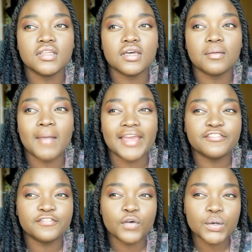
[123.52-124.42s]
my
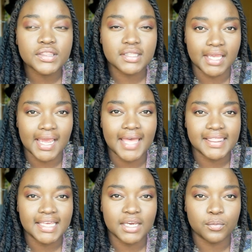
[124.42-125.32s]
fourth year, I
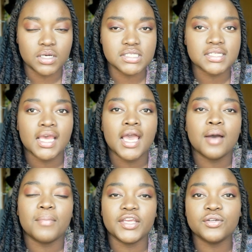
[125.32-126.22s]
think it was,
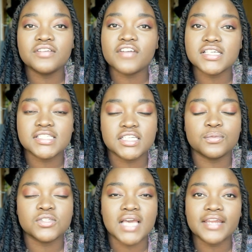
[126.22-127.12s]
my university
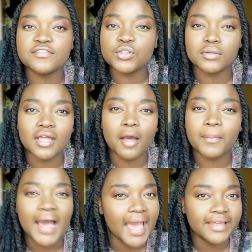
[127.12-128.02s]
was kind of doing a
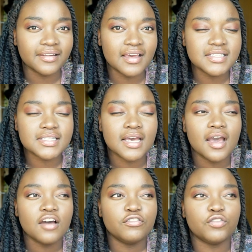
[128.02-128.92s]
pilot
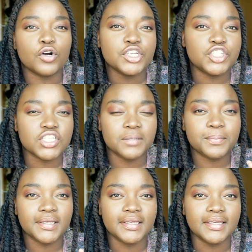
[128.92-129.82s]
for
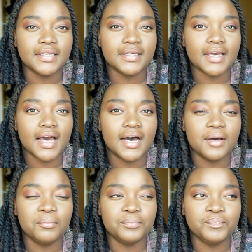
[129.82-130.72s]
GP,
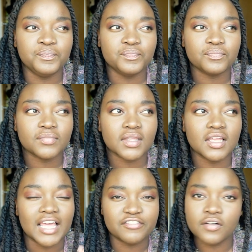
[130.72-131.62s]

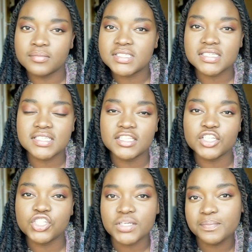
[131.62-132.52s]
like pharmacists in the
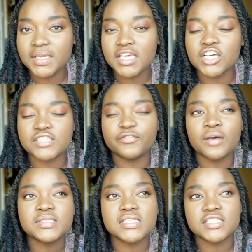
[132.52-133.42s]
GP, because
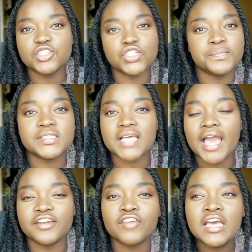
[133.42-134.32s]
pharmacists and GP is
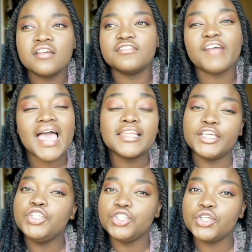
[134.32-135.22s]
kind of fairly
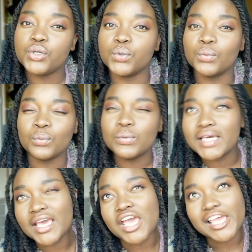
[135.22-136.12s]

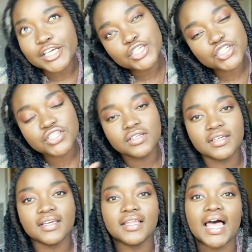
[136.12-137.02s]
new-ish,
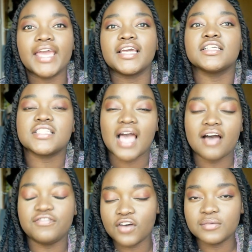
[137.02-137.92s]
like to
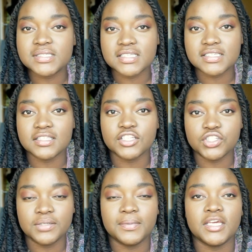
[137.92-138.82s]
have pharmacists in the
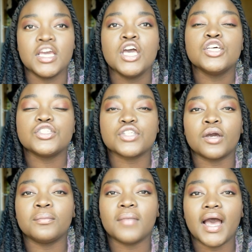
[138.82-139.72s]
GP. So
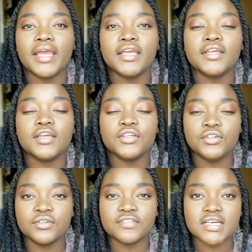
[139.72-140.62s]
my
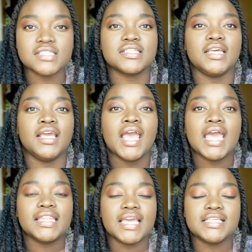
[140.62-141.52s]
university,
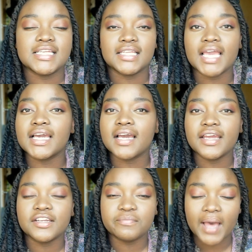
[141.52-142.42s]
they did like a kind
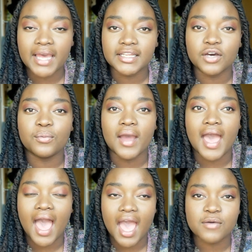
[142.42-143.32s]
of pilot where
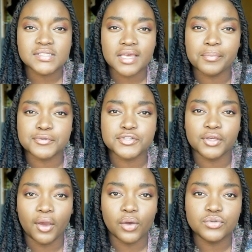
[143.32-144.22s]
I was able to
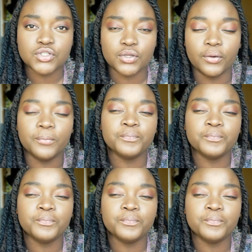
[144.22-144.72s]
go to,